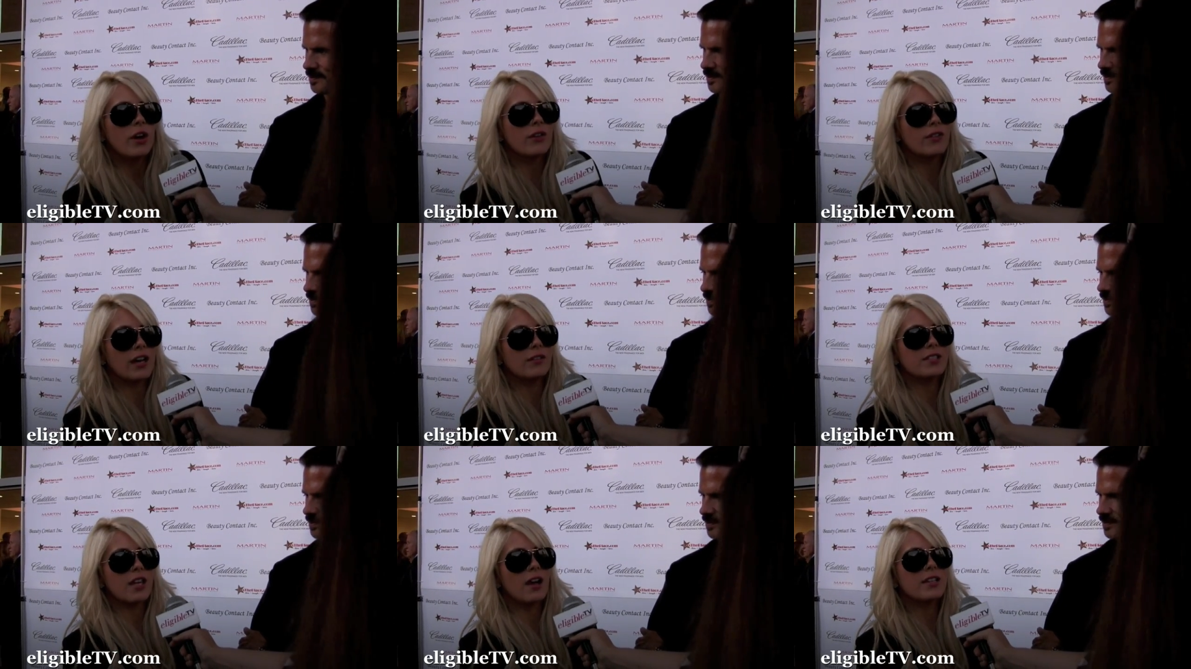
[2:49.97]

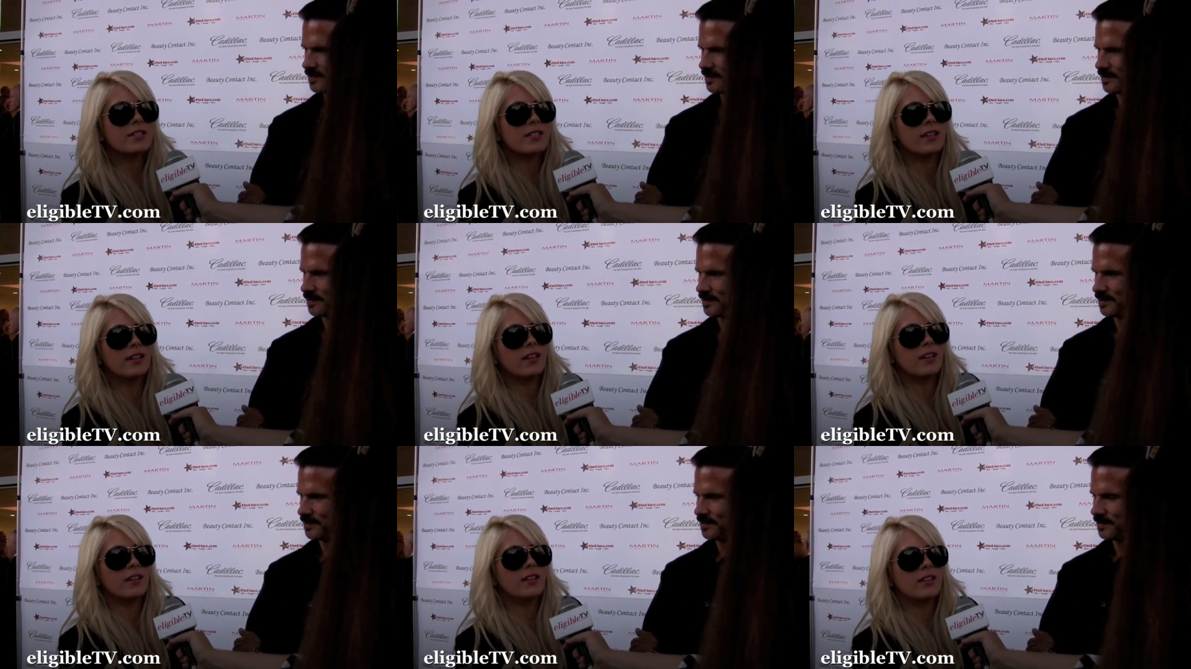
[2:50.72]
Speaker 1: around us, and
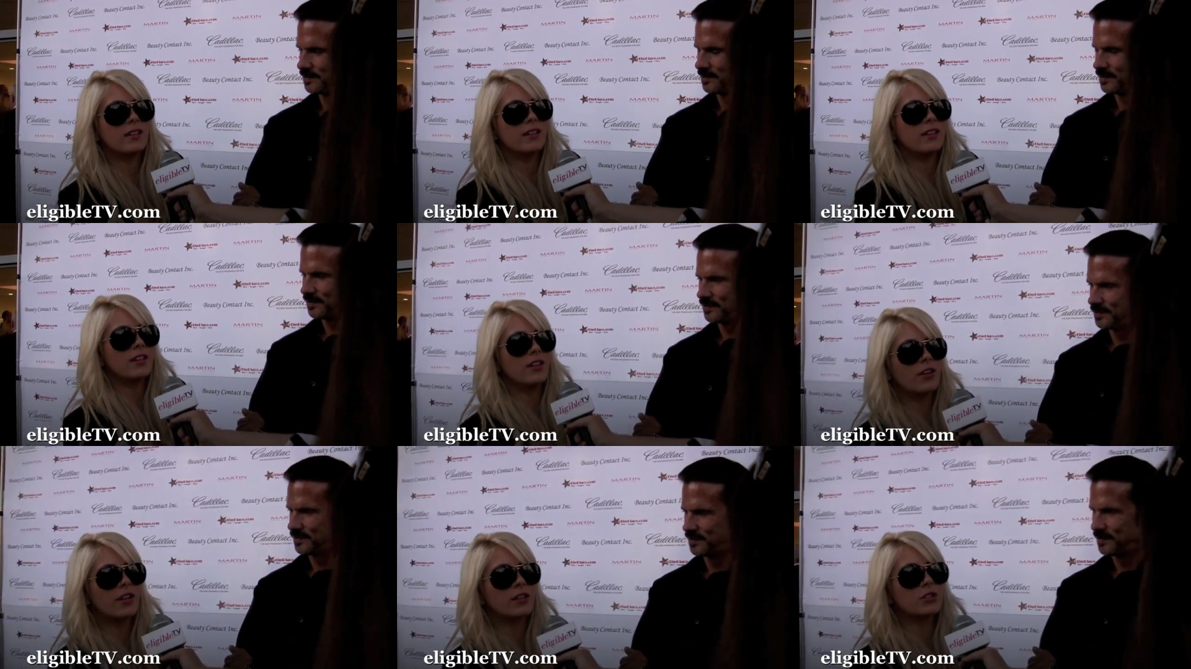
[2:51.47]
it you
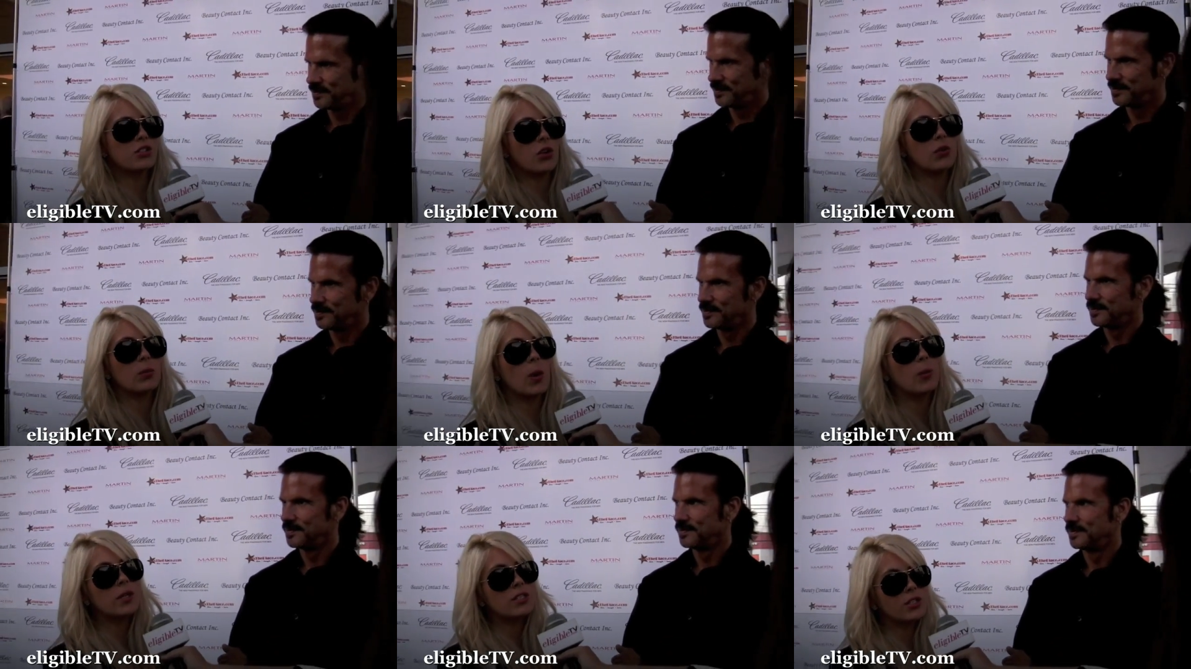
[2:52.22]
know, it'll show you
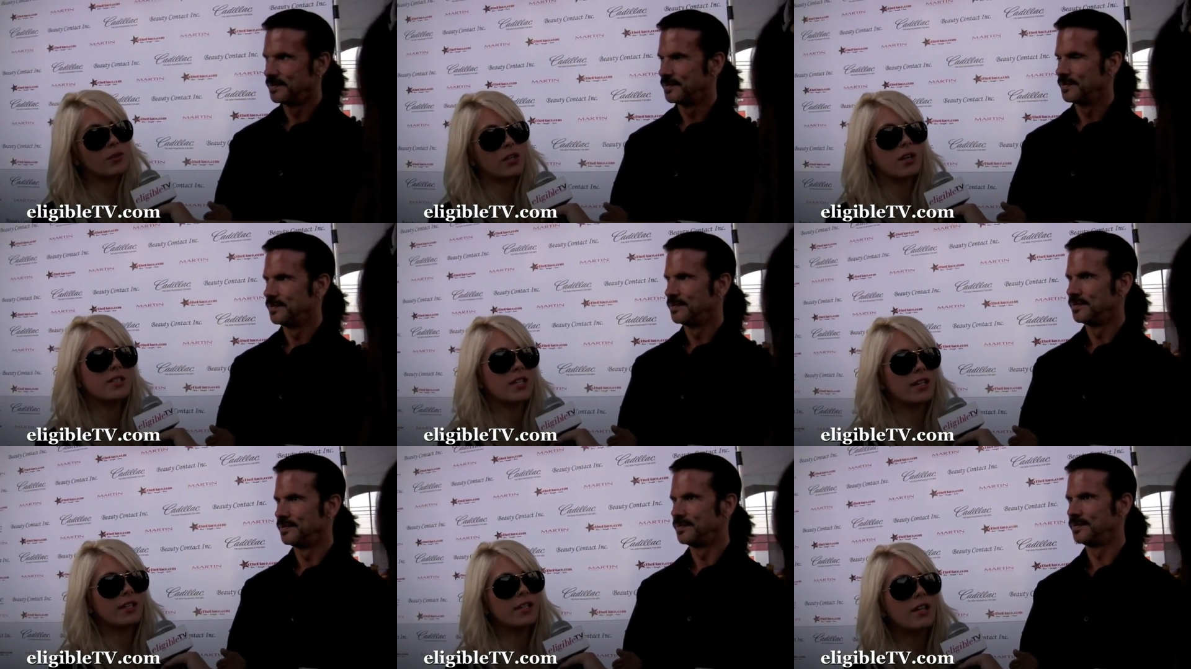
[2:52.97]
what we do in our
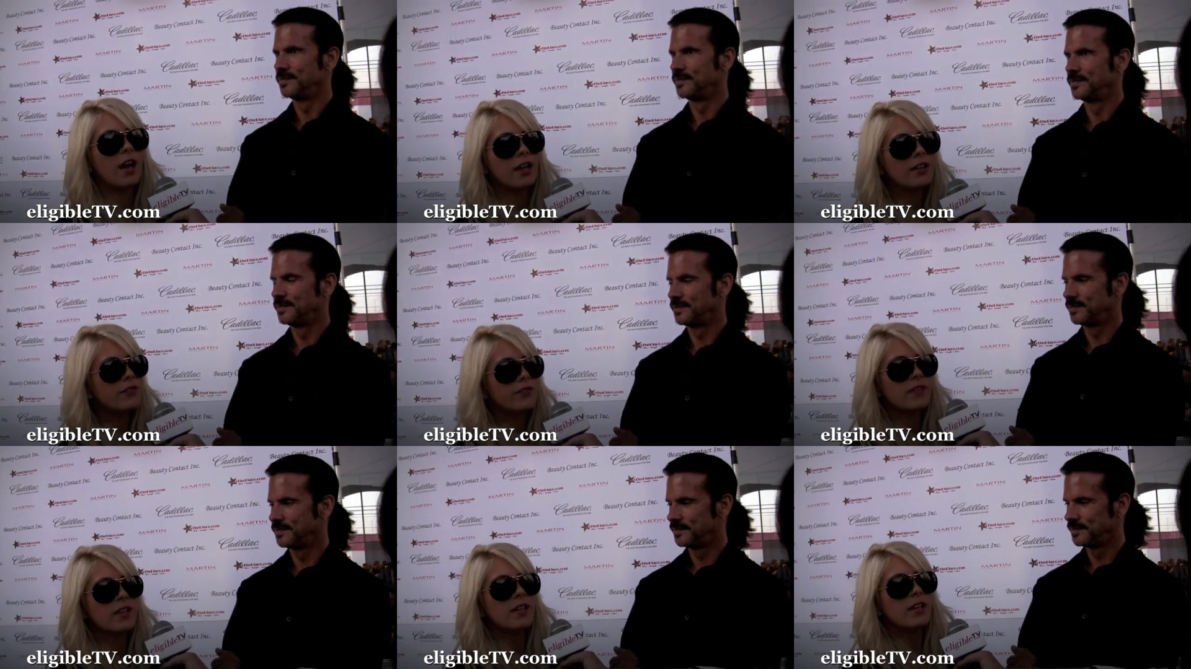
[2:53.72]
daily
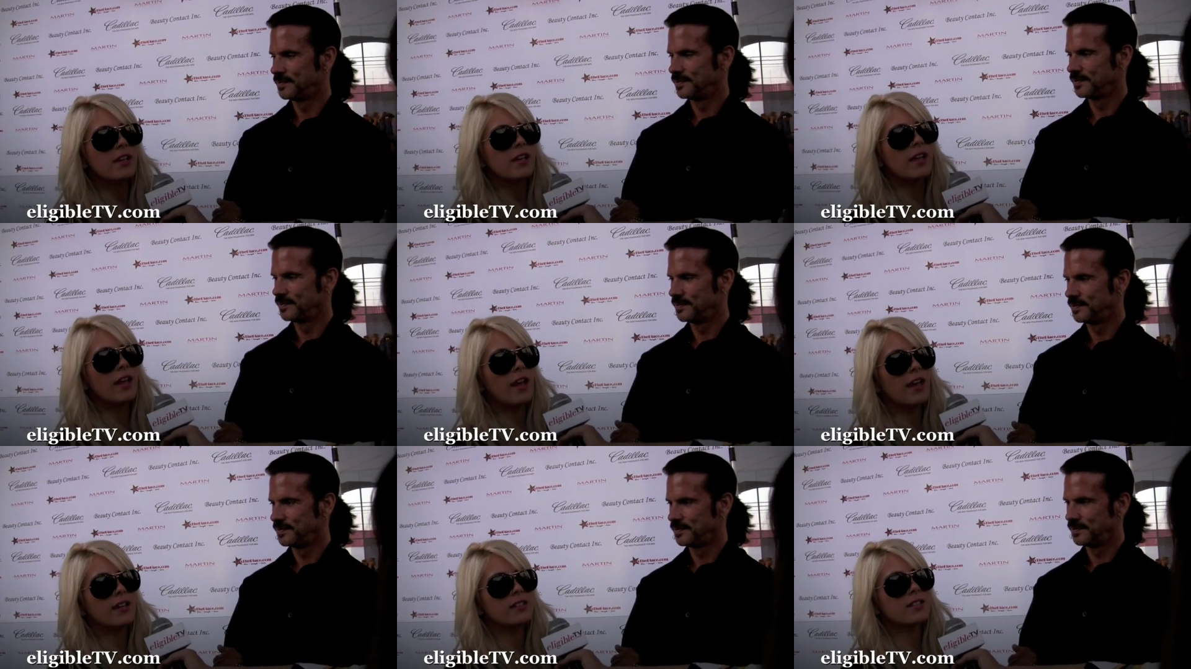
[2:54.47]
life
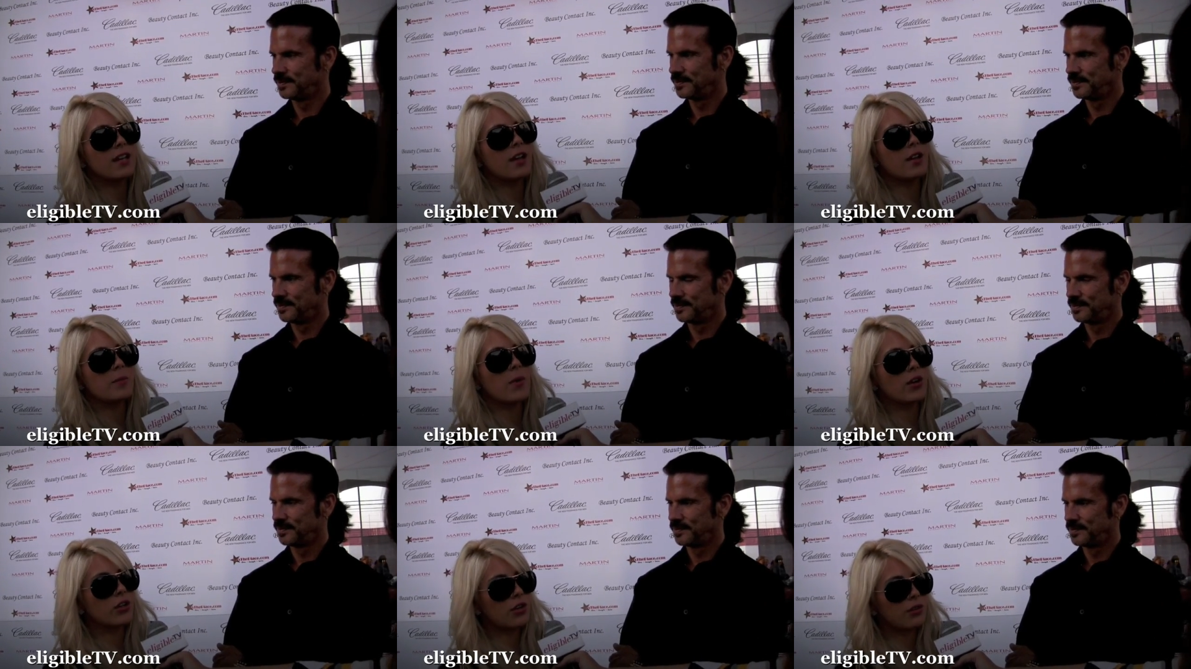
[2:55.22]
and
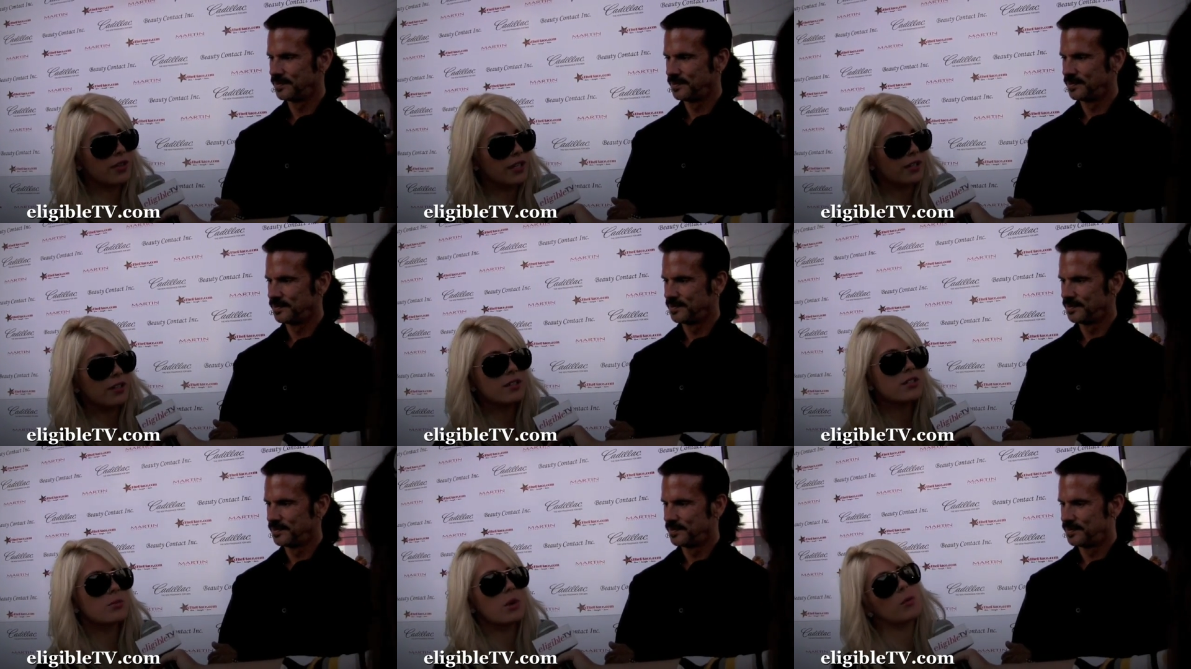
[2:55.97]
our
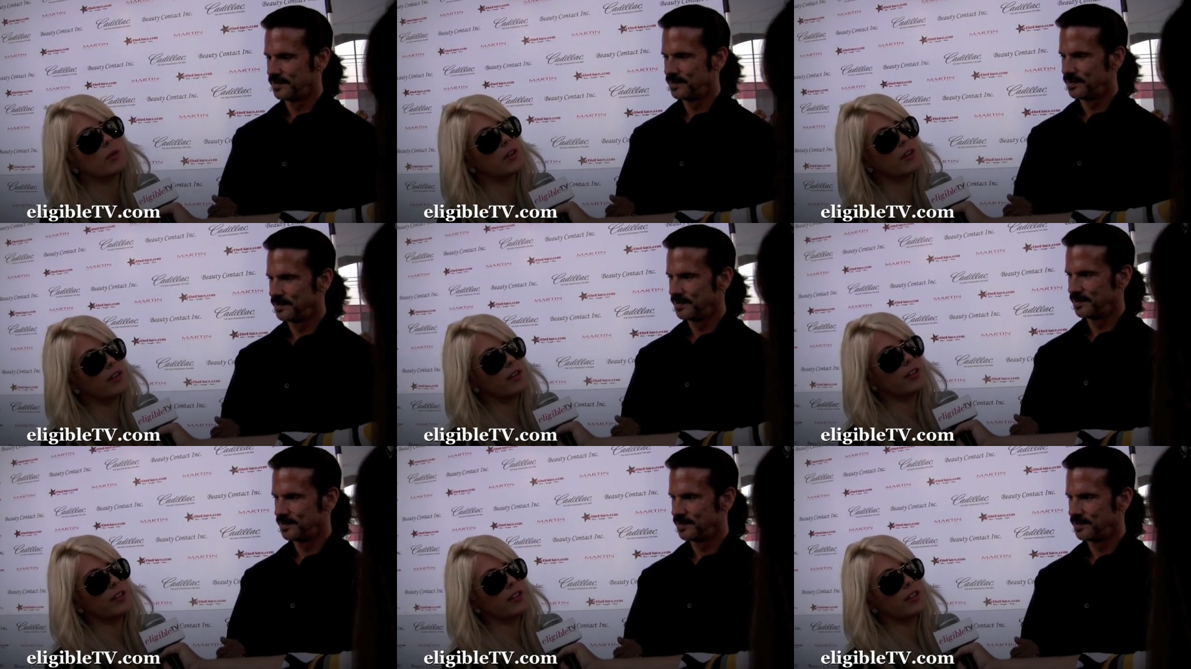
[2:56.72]
careers, what we're,